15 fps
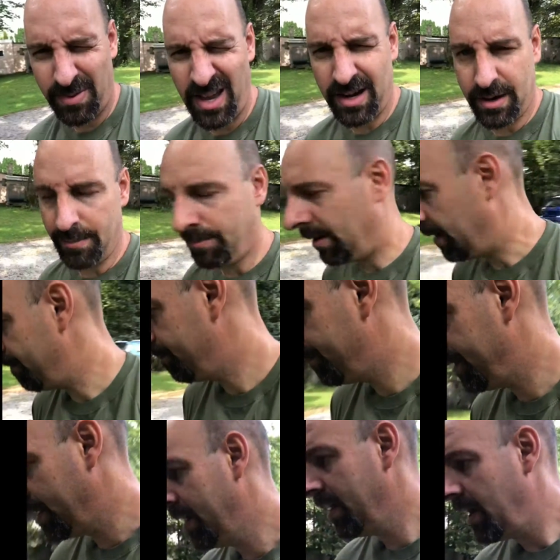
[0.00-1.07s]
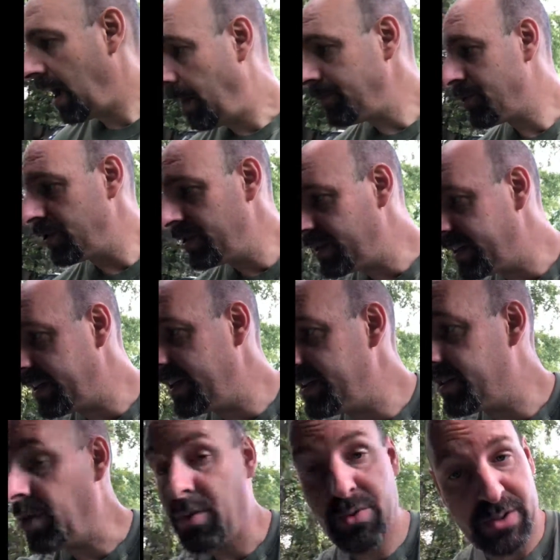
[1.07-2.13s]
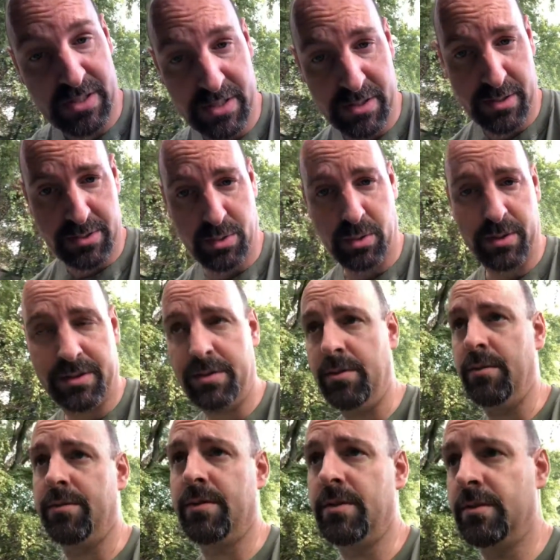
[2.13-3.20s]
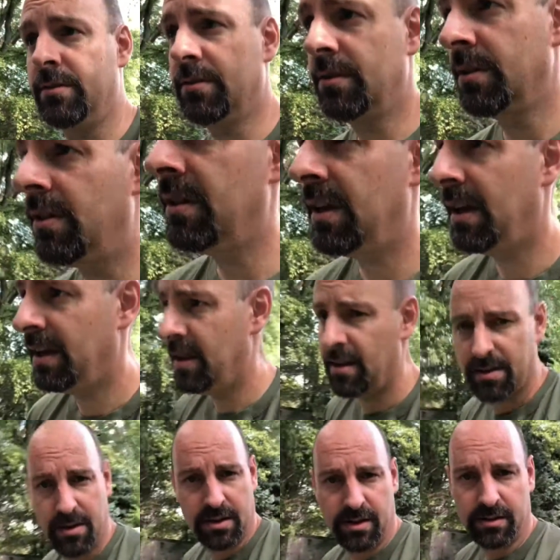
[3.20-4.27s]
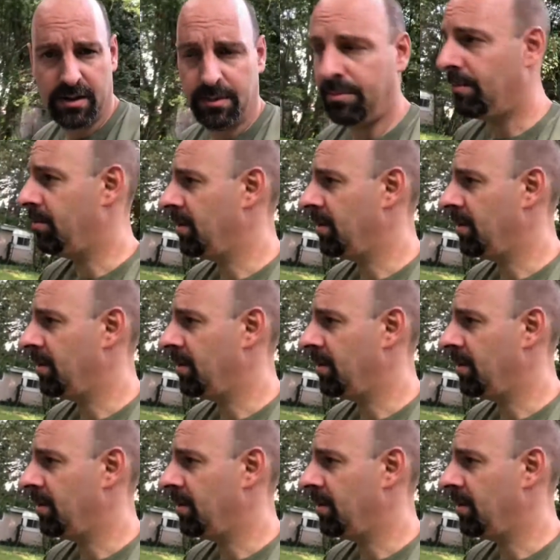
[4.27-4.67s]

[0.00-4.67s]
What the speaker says: Pain in the butt. I'm sure you could get those at the store too for a couple